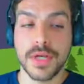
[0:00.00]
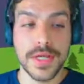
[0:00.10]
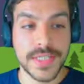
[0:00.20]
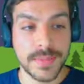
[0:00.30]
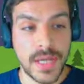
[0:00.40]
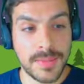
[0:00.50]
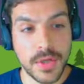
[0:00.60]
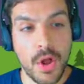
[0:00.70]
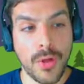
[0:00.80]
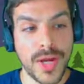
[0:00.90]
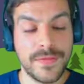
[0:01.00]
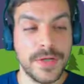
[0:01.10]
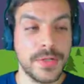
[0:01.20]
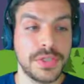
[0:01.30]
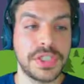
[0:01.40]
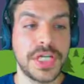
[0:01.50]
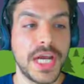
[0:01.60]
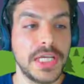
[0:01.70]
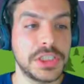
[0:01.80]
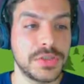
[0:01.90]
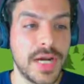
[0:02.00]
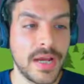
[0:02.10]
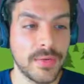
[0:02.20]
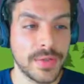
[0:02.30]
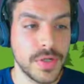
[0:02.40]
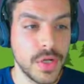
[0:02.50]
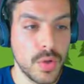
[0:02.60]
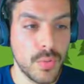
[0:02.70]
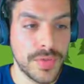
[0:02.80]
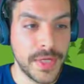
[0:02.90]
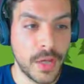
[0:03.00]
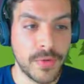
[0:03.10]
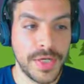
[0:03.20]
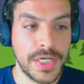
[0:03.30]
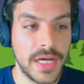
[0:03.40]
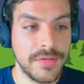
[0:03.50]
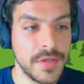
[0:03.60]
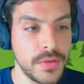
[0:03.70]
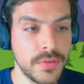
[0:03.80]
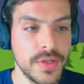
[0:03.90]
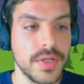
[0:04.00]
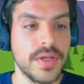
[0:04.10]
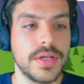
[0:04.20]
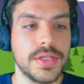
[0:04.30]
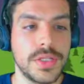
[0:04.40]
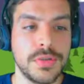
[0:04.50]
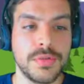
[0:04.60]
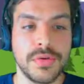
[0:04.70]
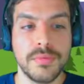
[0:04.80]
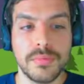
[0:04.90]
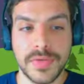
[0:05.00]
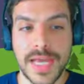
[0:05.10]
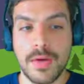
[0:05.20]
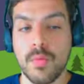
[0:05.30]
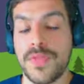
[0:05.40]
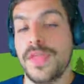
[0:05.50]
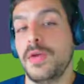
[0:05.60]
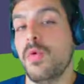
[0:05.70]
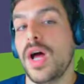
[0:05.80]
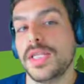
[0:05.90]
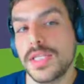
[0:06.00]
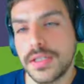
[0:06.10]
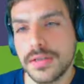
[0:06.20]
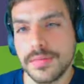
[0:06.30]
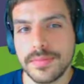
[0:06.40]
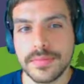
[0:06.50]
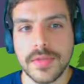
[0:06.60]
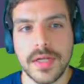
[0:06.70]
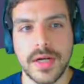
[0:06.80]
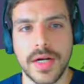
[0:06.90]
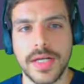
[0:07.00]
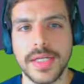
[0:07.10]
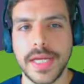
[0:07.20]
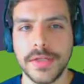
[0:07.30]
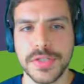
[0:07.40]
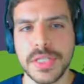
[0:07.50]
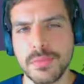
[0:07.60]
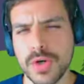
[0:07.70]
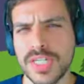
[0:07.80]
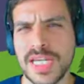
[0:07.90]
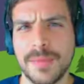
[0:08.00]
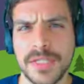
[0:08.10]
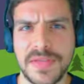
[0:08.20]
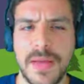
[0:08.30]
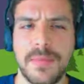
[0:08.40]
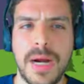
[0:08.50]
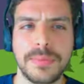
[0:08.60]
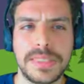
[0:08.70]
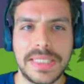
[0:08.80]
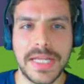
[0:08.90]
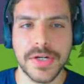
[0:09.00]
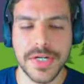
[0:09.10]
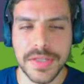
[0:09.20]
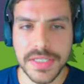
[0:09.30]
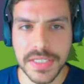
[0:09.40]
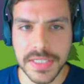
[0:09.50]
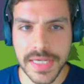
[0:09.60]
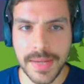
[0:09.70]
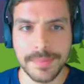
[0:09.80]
Sometimes all you have to do is change around what they already gave you to get what they want. All right, and you'll see more examples of that probably later in this exam.